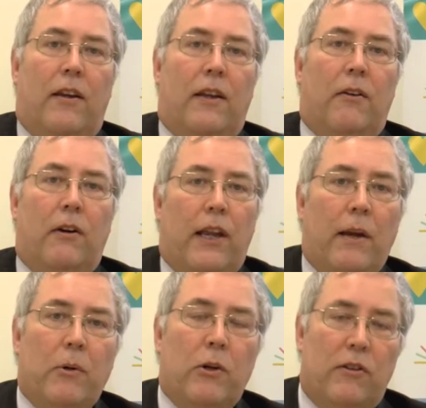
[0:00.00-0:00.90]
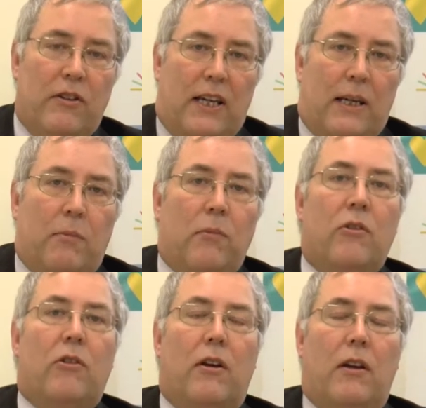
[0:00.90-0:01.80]
that there are neighbourhood
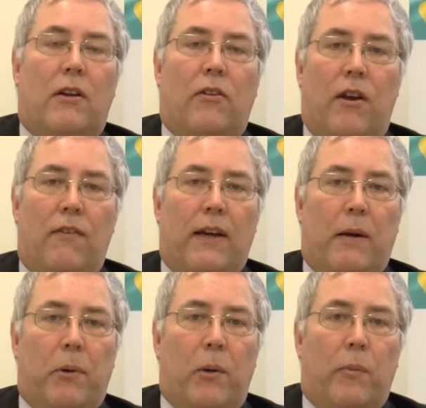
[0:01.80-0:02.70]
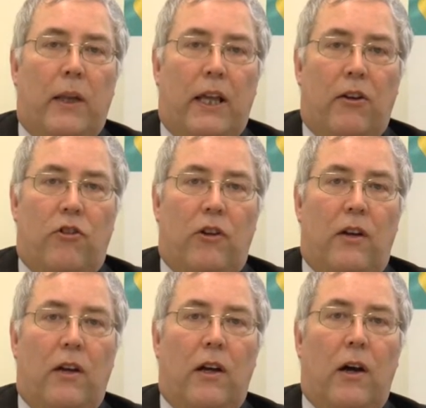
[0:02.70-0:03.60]
teams serving a
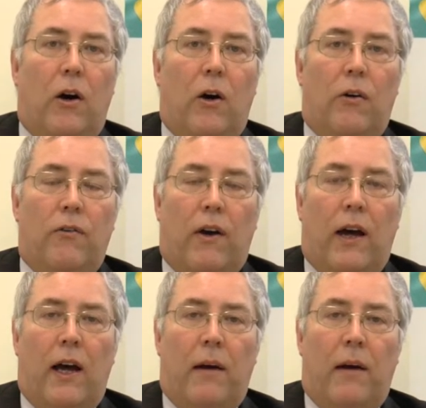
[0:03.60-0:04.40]
population of